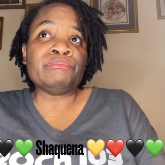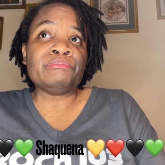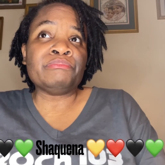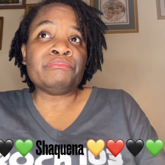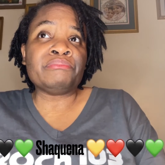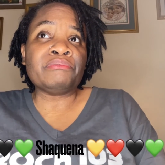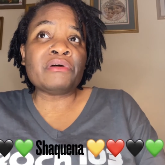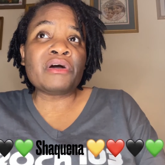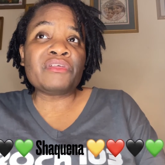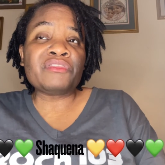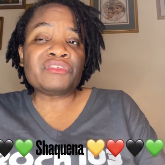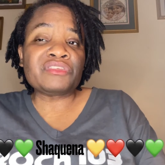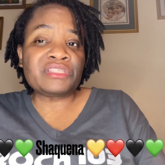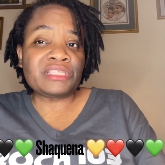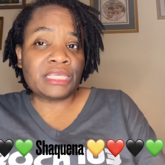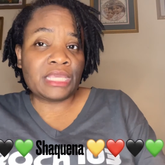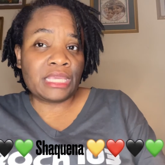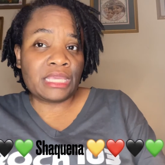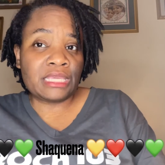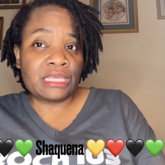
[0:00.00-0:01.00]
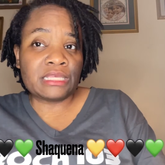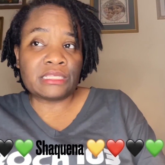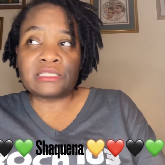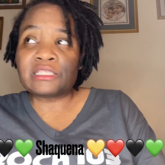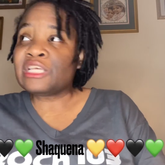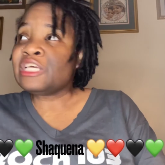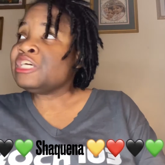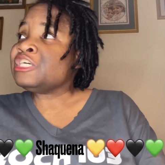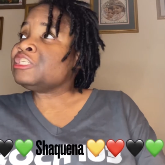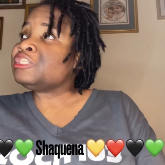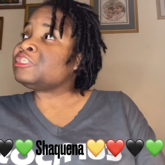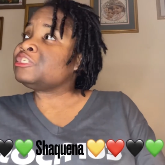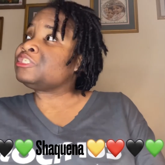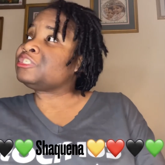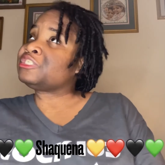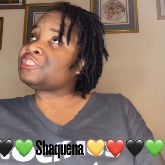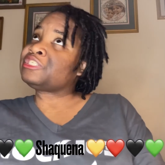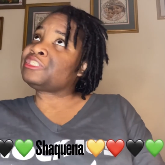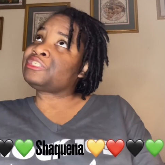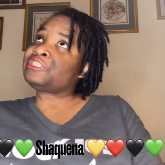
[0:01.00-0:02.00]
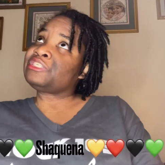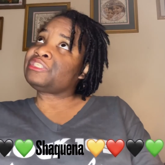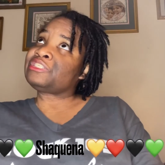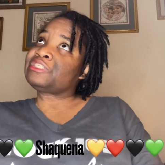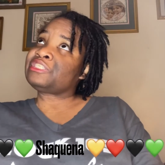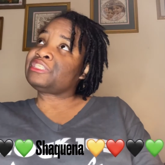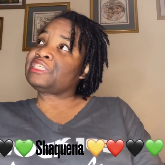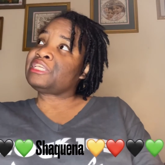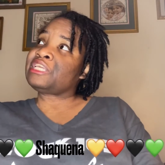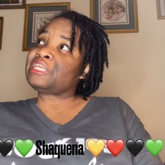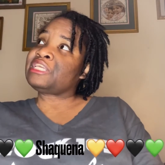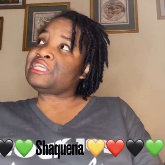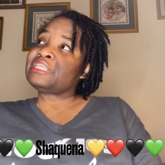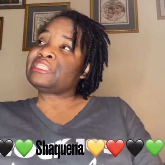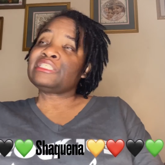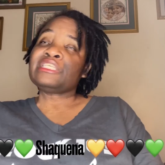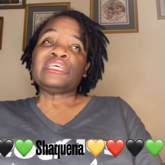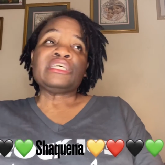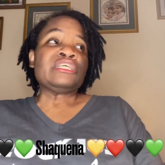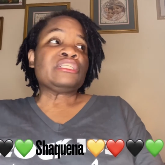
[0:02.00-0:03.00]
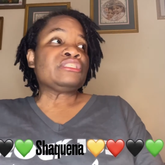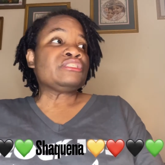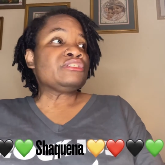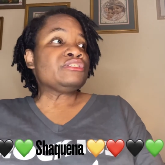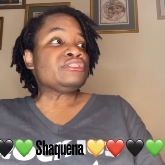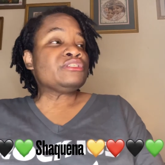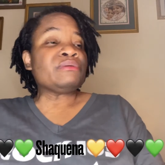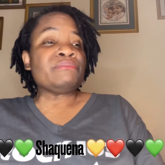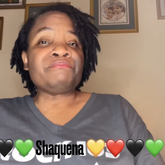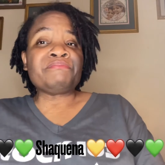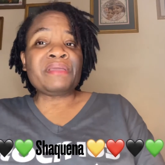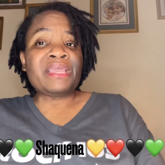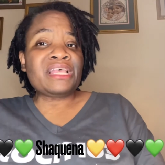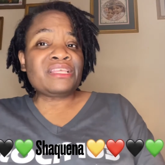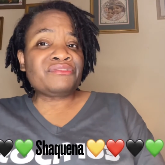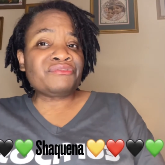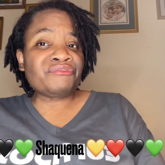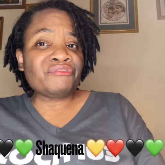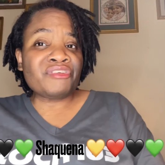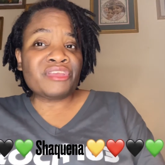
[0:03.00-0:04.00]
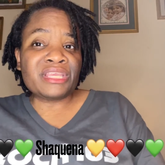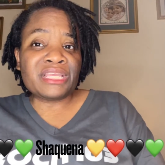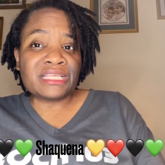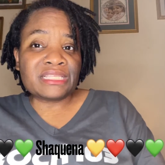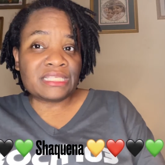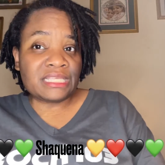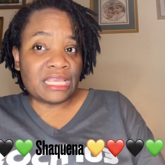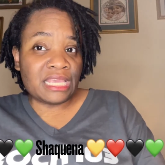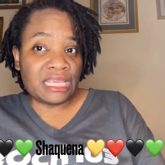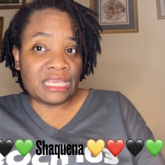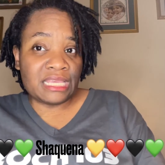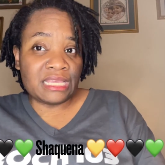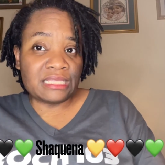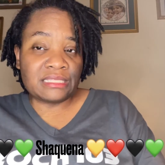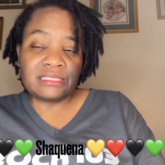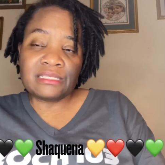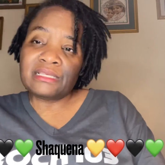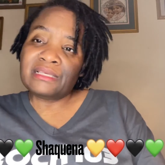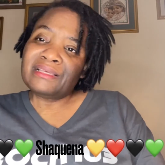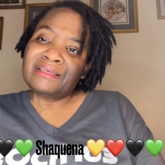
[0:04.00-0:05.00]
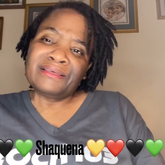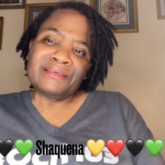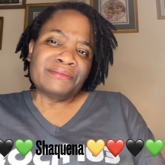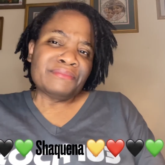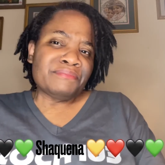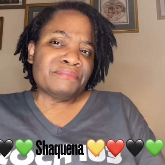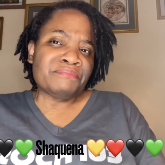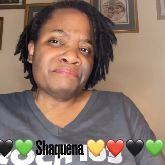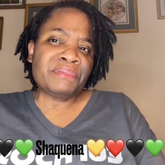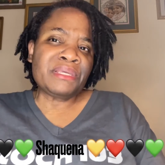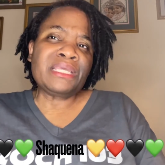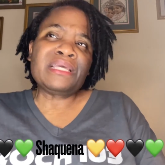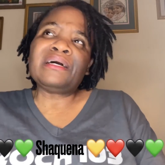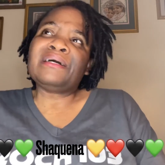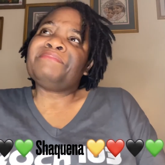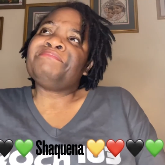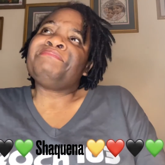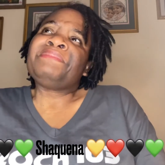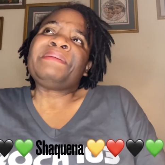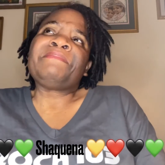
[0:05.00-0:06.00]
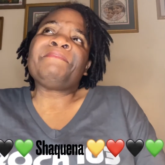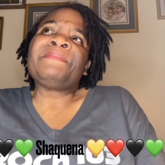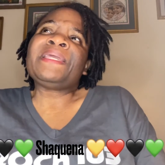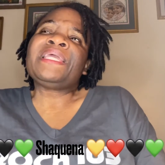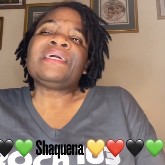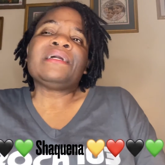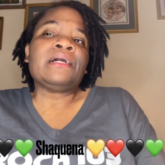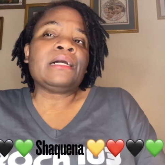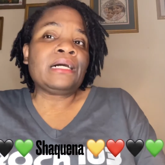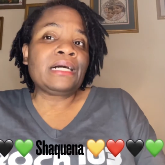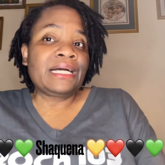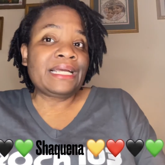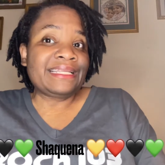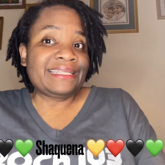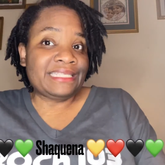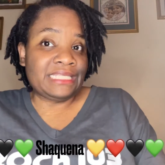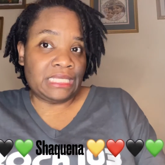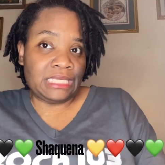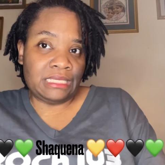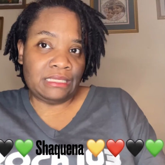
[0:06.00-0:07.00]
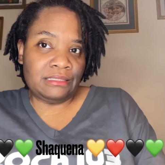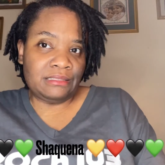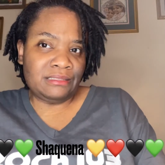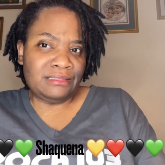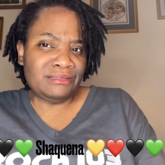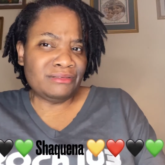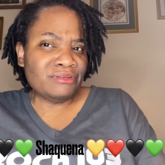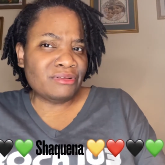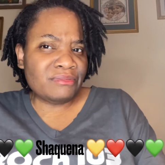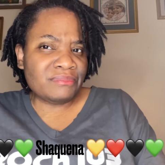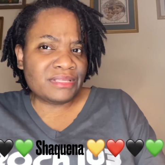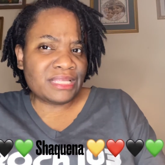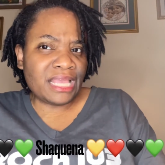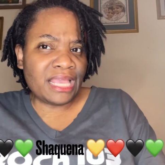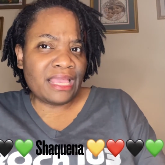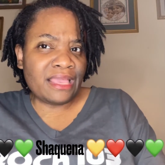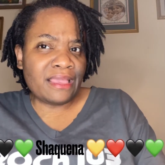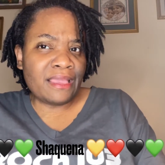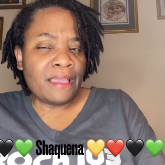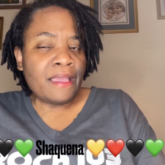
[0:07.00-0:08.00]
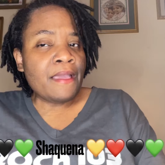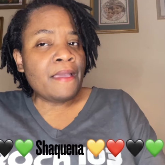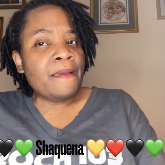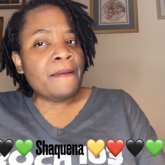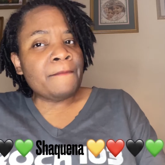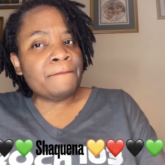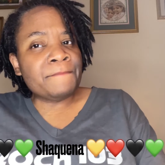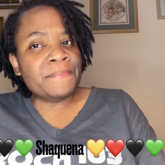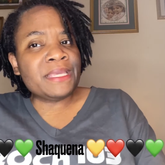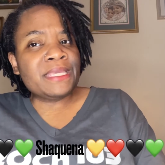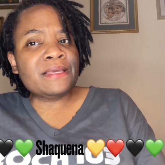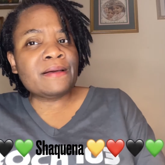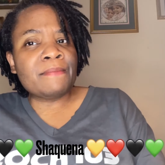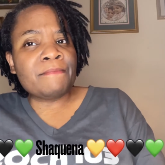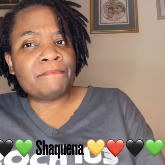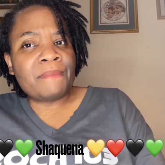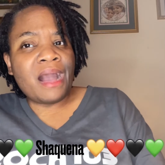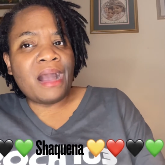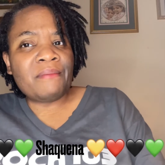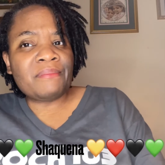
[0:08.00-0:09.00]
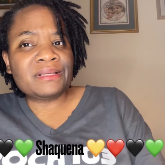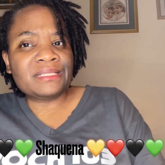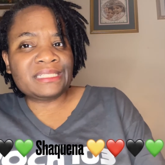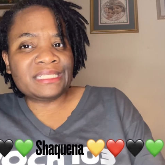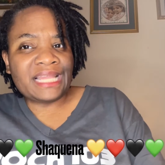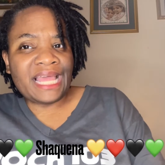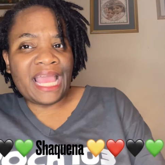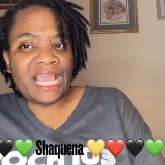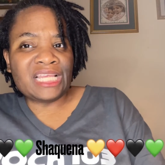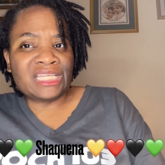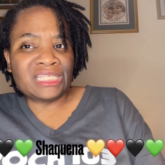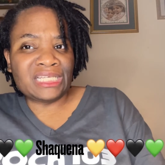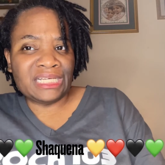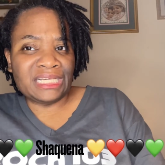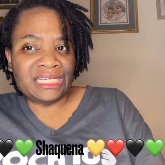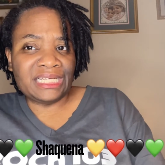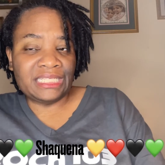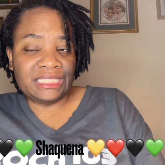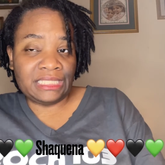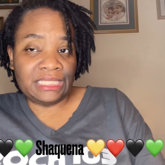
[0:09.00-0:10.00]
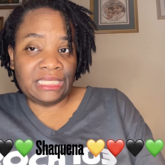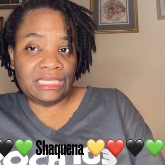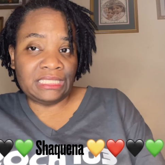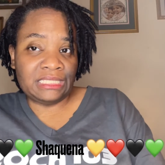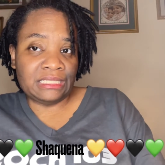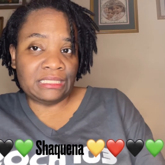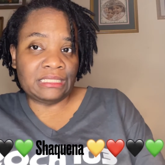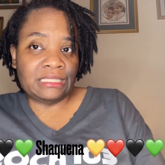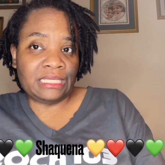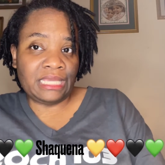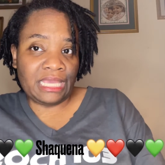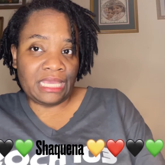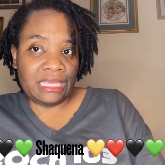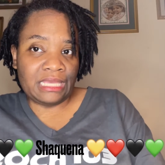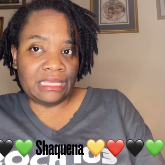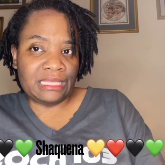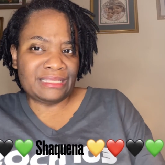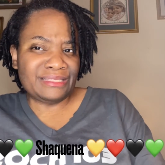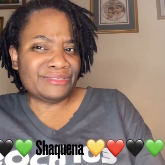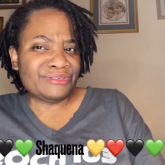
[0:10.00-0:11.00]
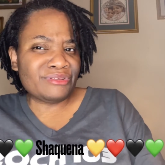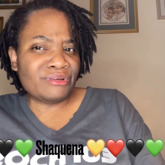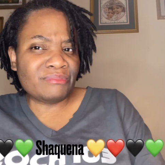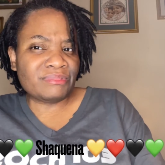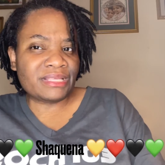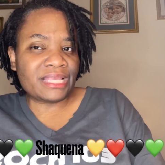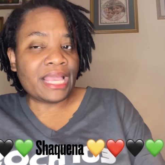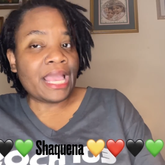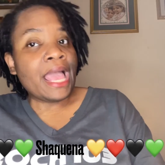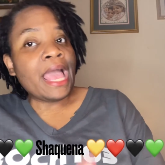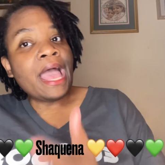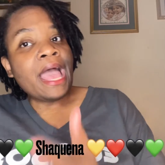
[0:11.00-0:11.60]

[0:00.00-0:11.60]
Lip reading: brother's kids, to your sister's kids, to your best friend's kids. Be a auntie. You know what I'm saying? Be a mama slash auntie to the kids. You know what I'm saying?